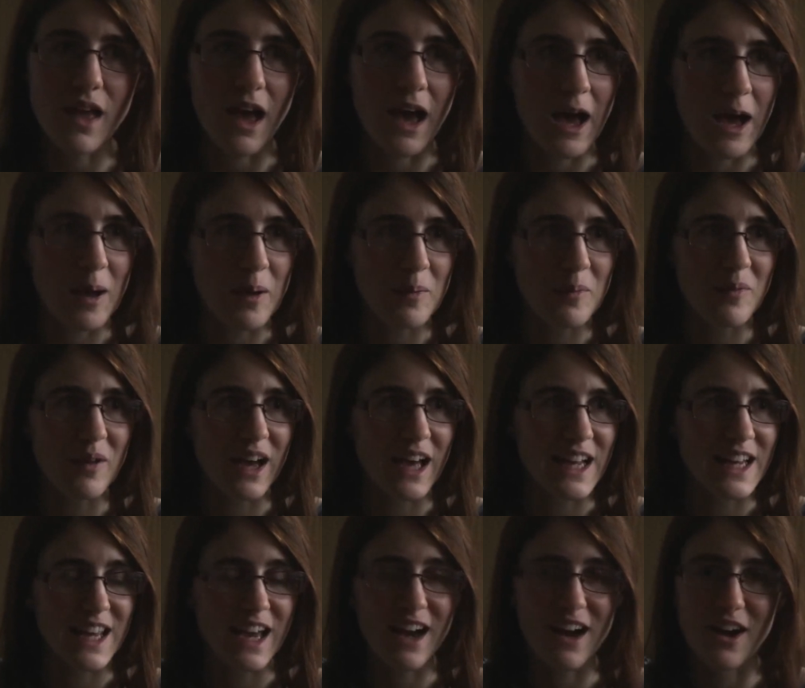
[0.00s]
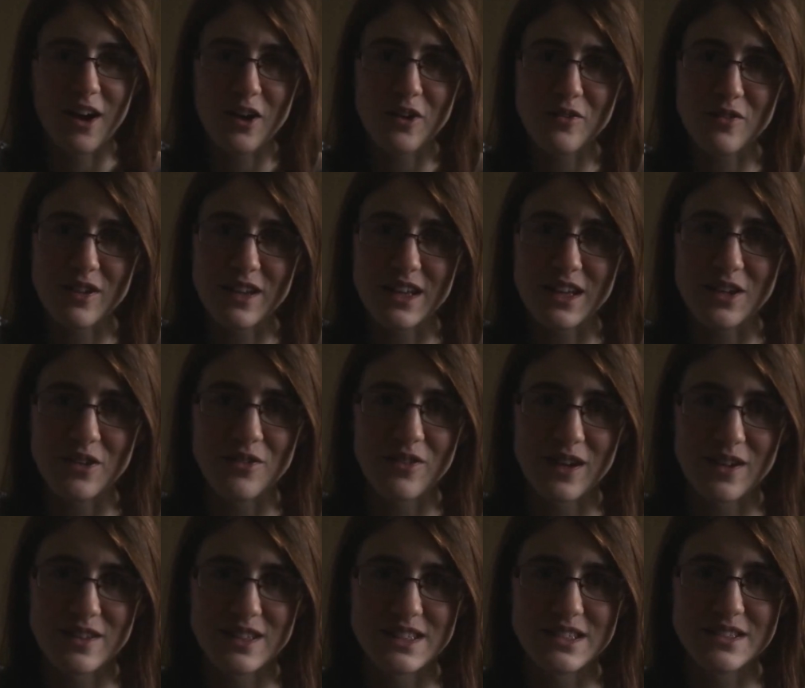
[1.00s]
And yeah, hopefully you
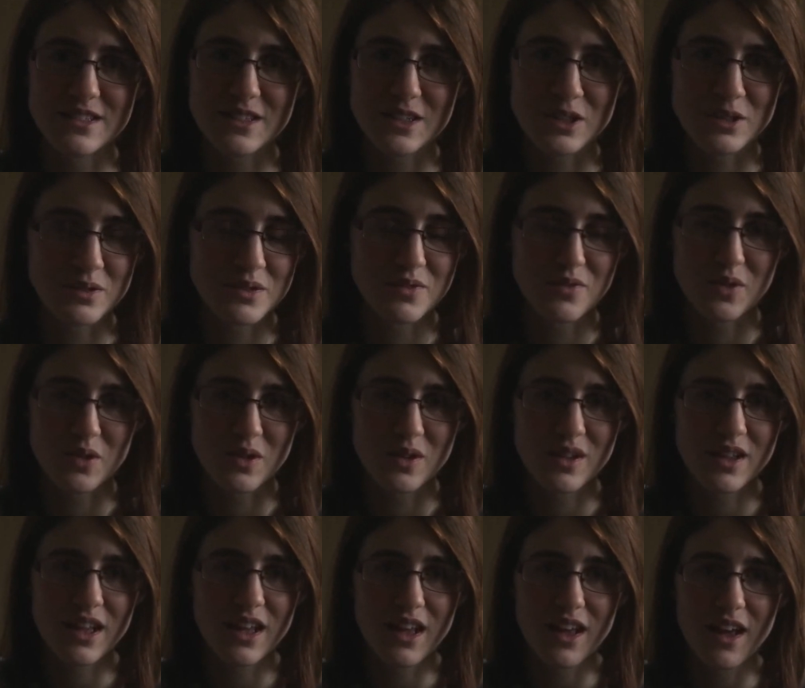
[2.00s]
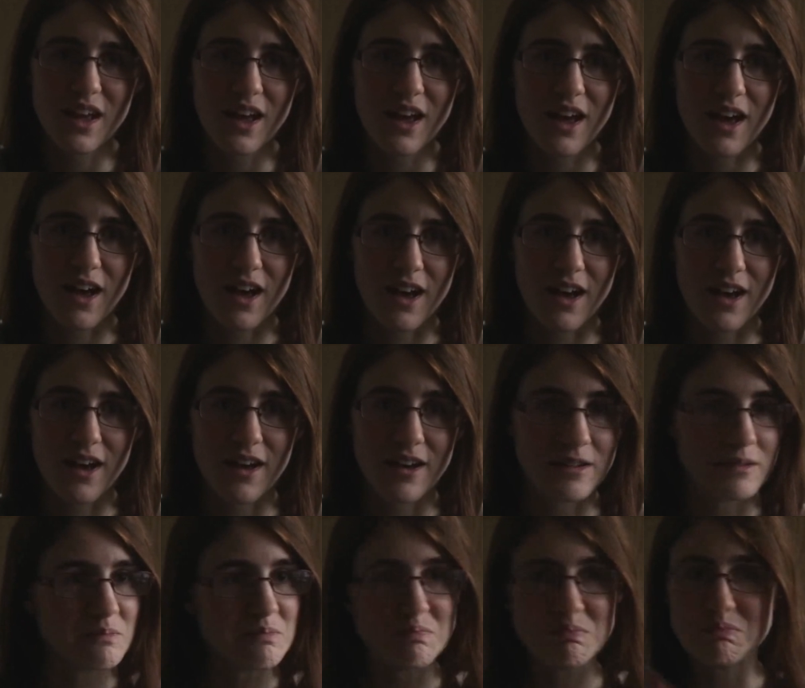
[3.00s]
found this useful,
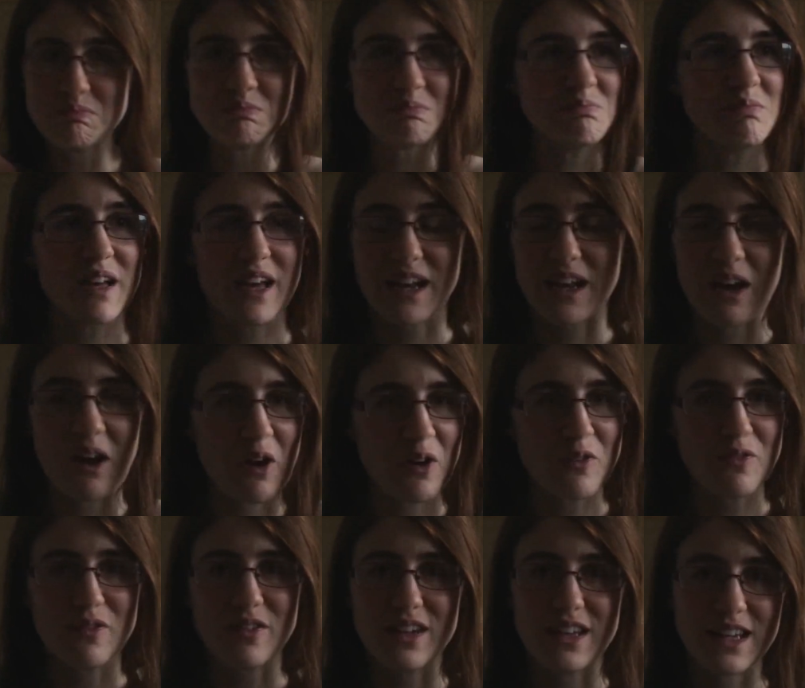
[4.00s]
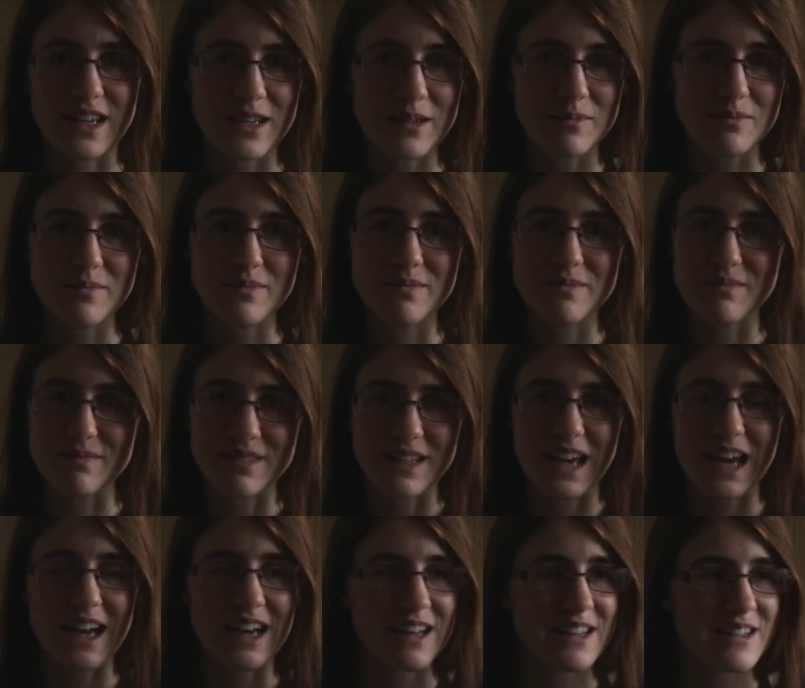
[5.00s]
and hopefully,
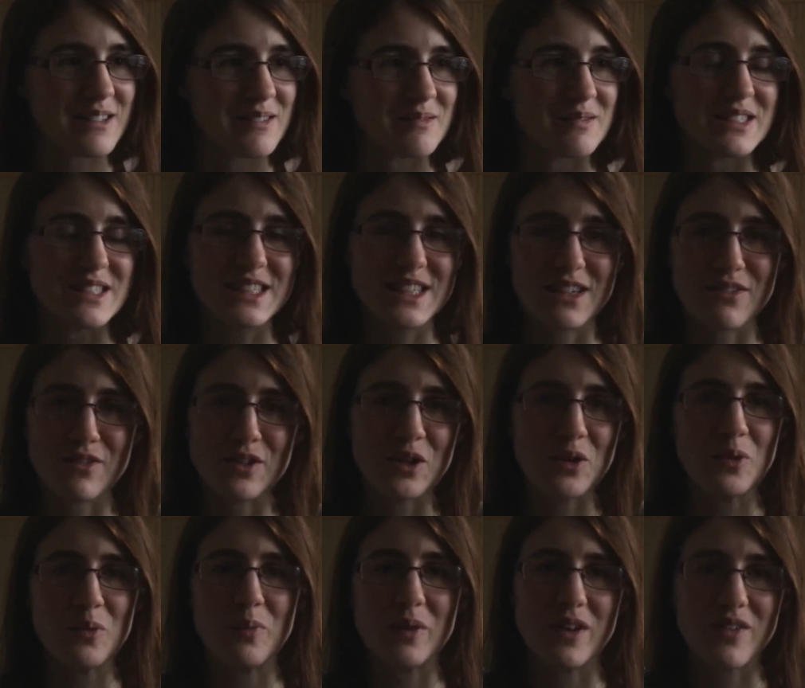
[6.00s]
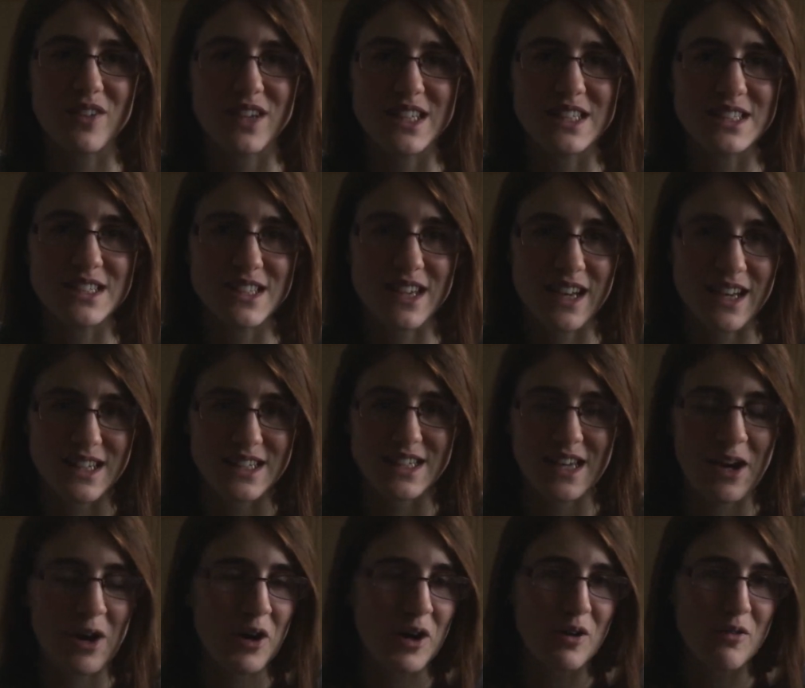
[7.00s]
yeah, it's given you a bit of an insight into
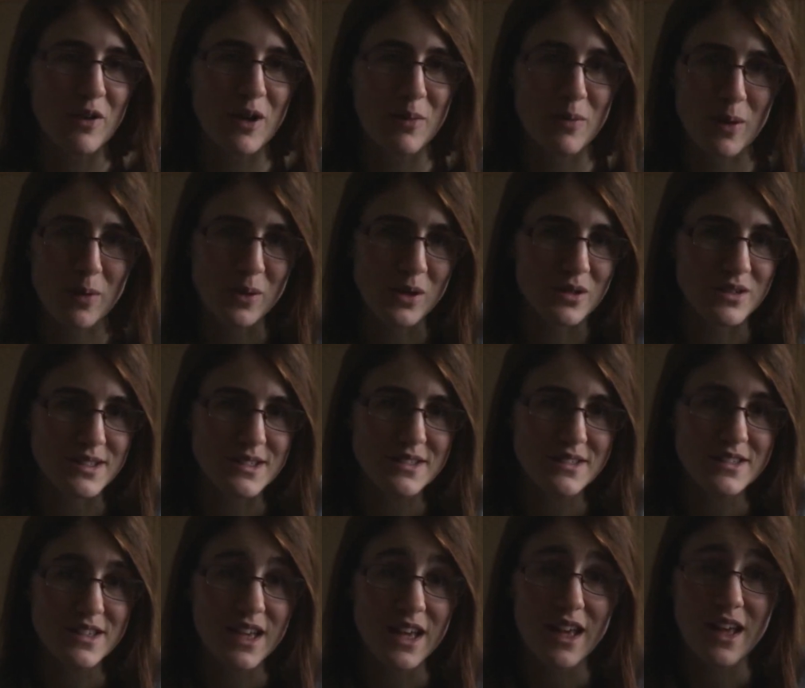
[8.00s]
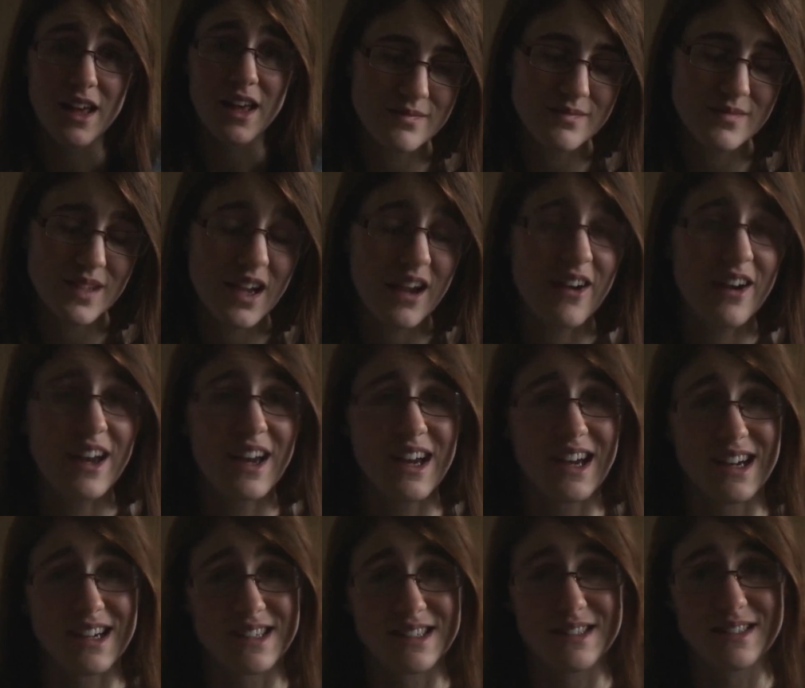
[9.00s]
how I rate my books. Okay
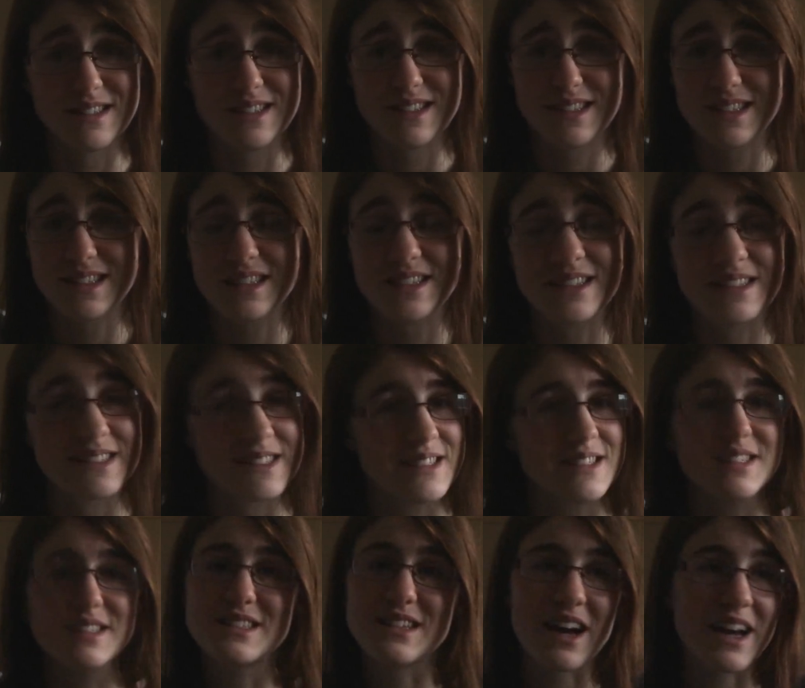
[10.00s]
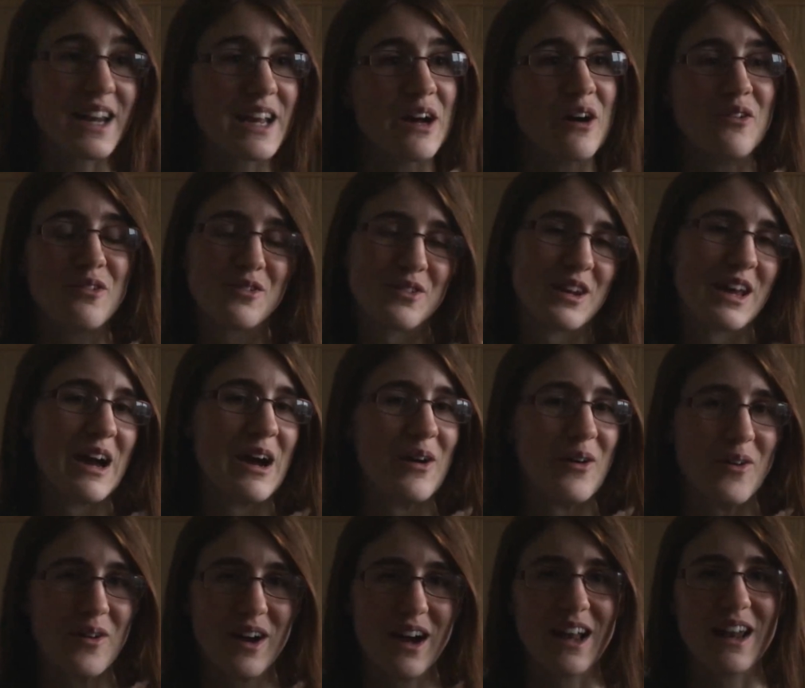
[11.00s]
guys, signing off for
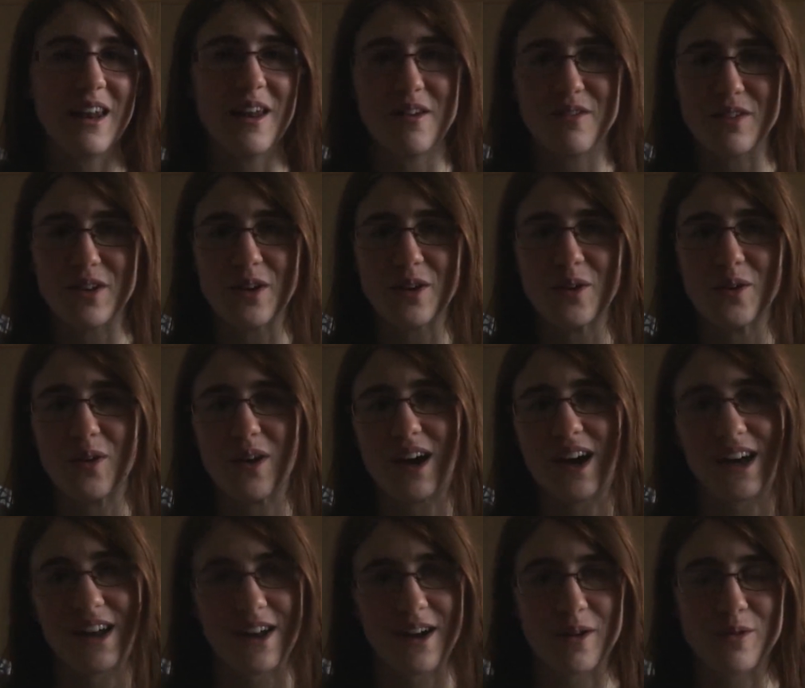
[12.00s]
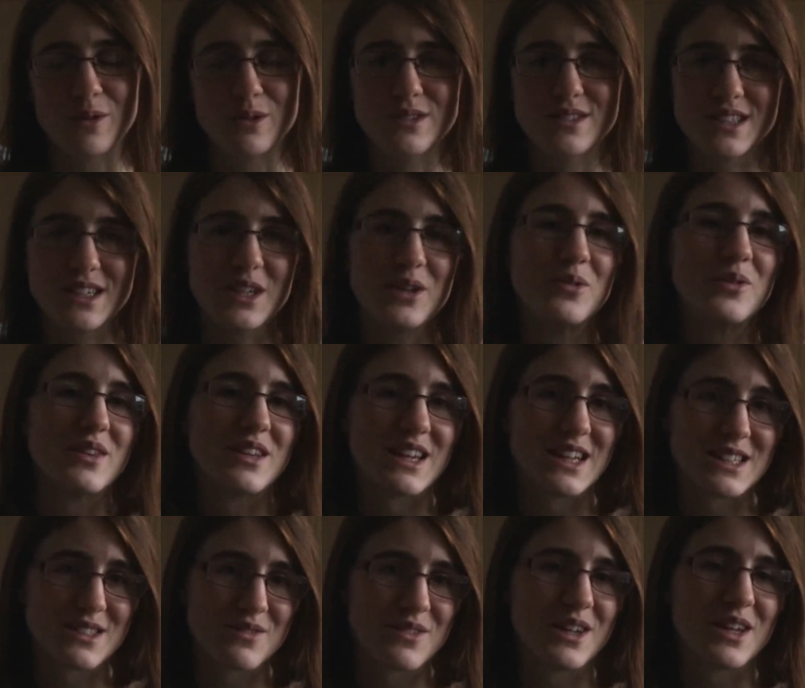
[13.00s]
now. I love you, and I will see you in the
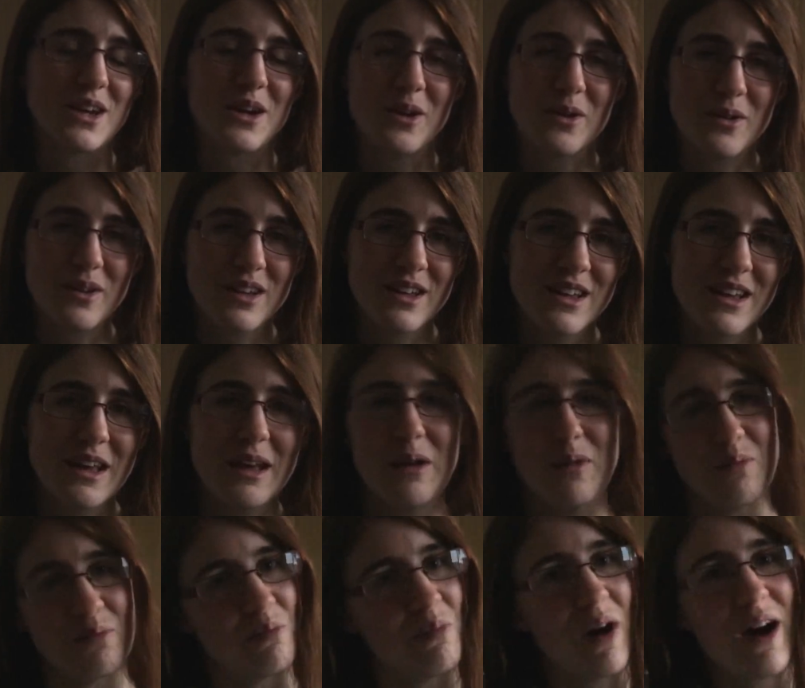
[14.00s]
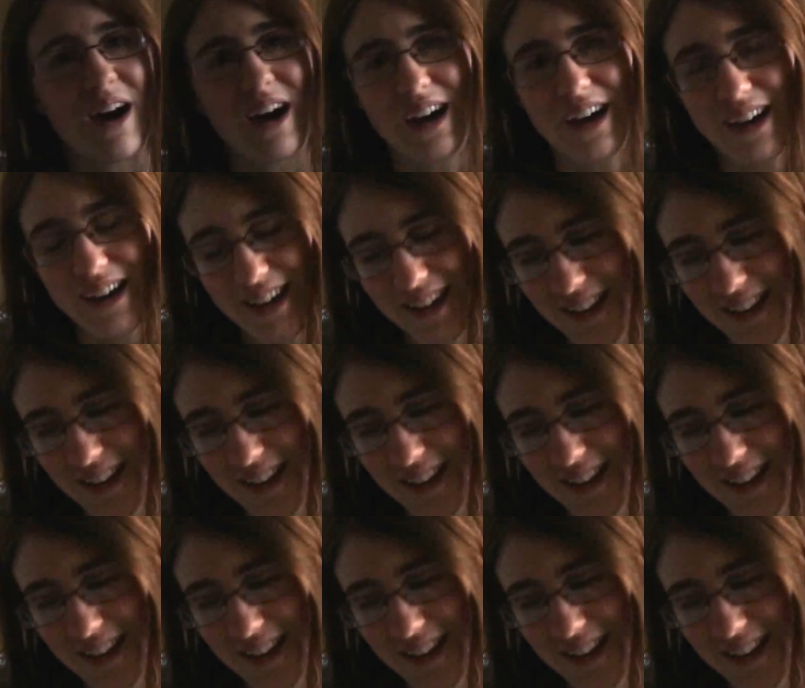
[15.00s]
next video. Bye.